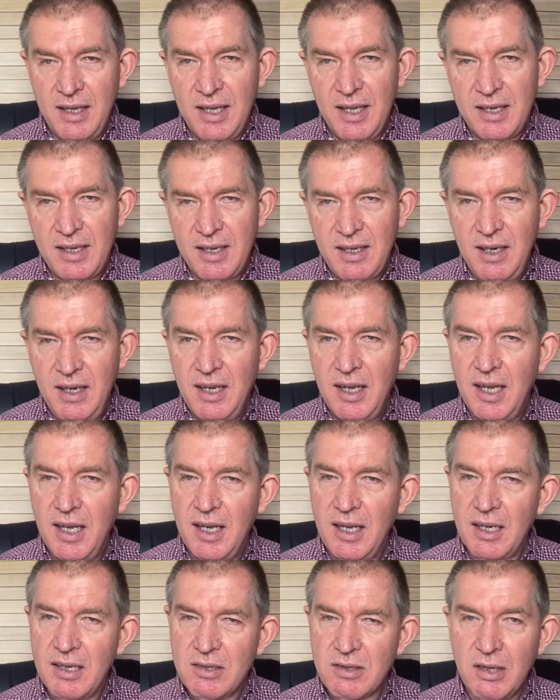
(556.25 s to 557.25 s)
the
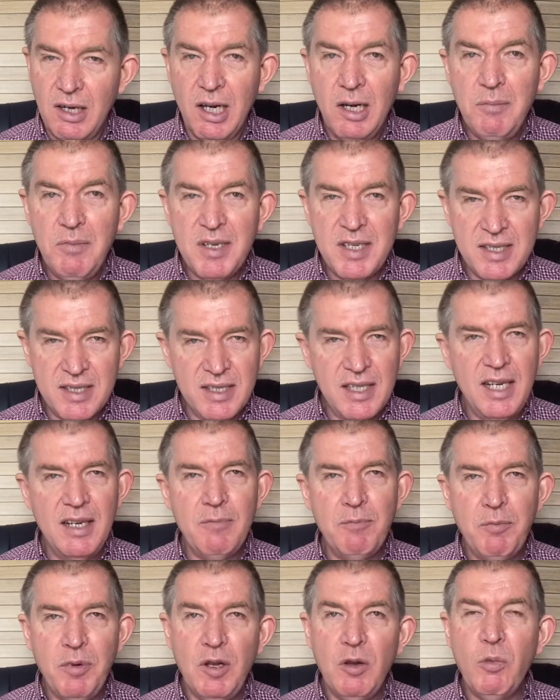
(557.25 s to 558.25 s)
uh, Solomon's
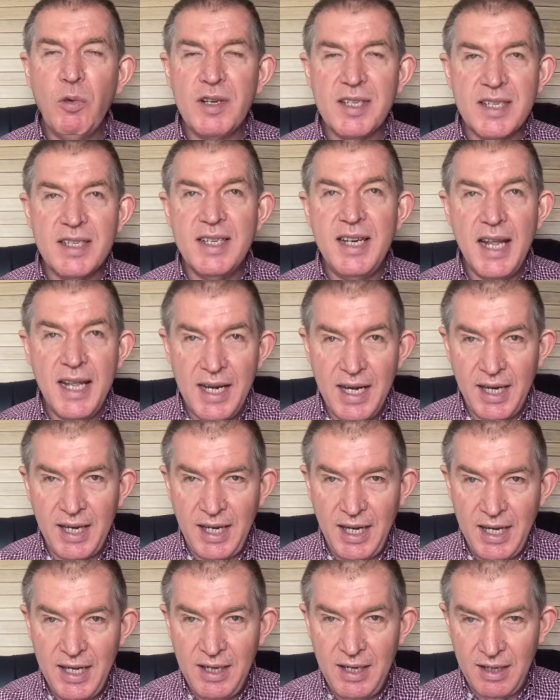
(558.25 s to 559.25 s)
temple was
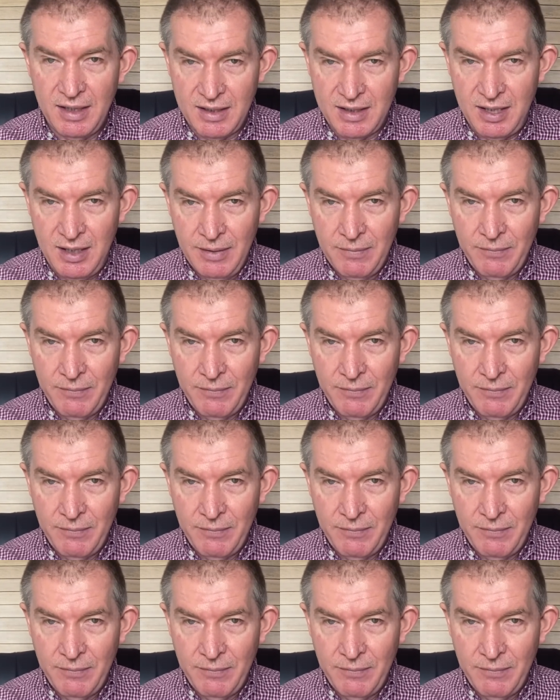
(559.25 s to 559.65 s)
dedicated